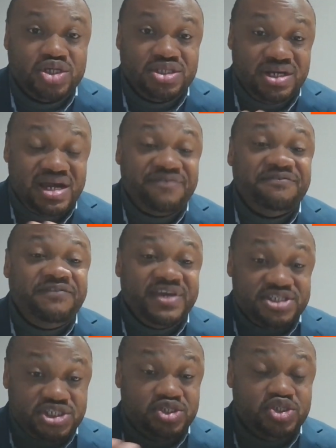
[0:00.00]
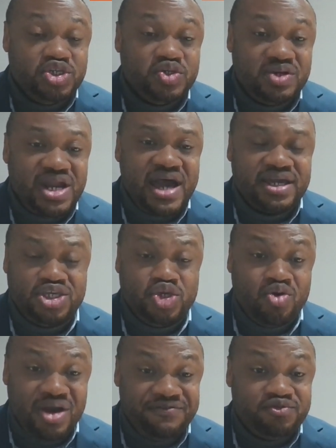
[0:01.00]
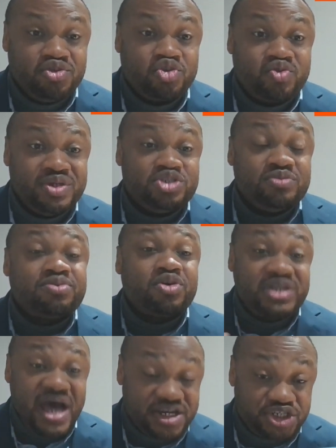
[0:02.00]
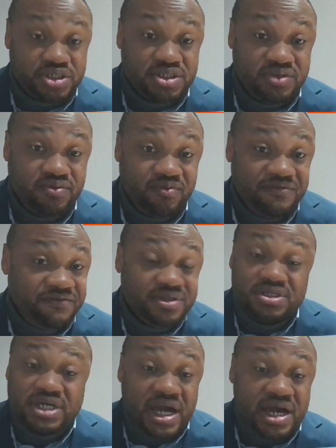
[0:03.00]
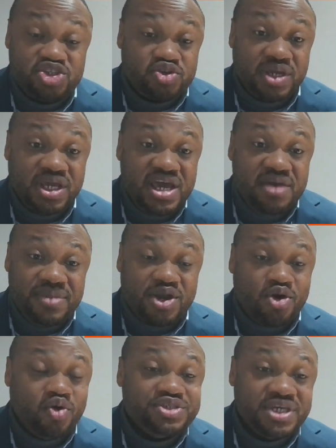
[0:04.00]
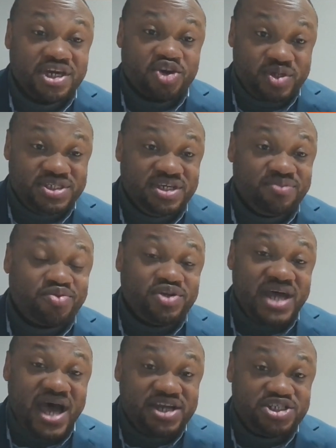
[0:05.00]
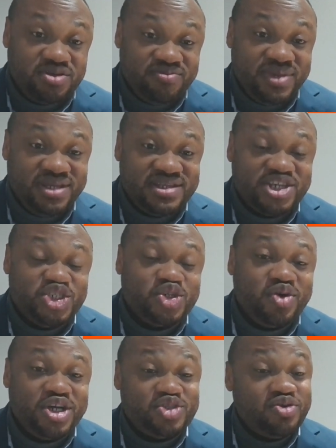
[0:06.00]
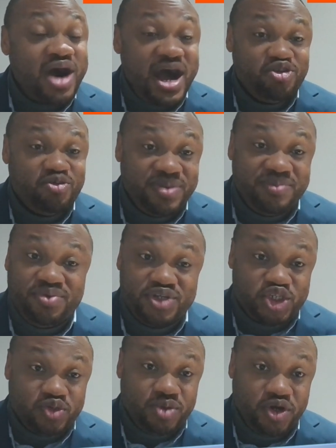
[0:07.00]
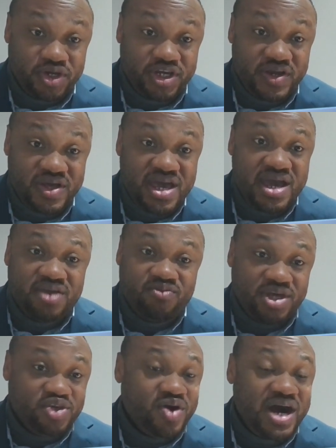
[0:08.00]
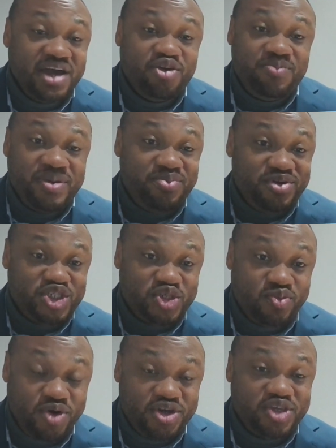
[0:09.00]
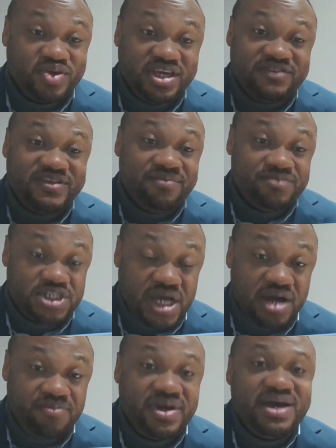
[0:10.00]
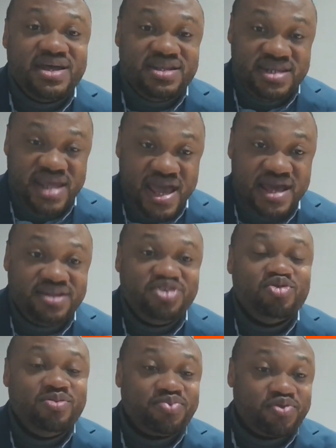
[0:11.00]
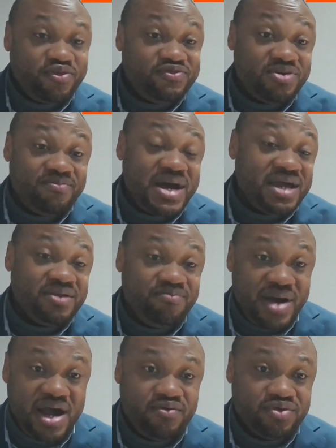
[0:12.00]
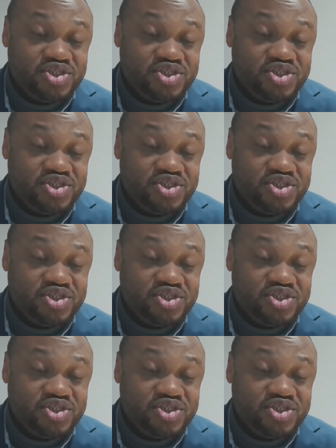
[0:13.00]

There are things to do, like you have to increase the production within the country because increasing production means that you're going to hire people to work. And when you hire people to work, you give them job, then you improve their buying power.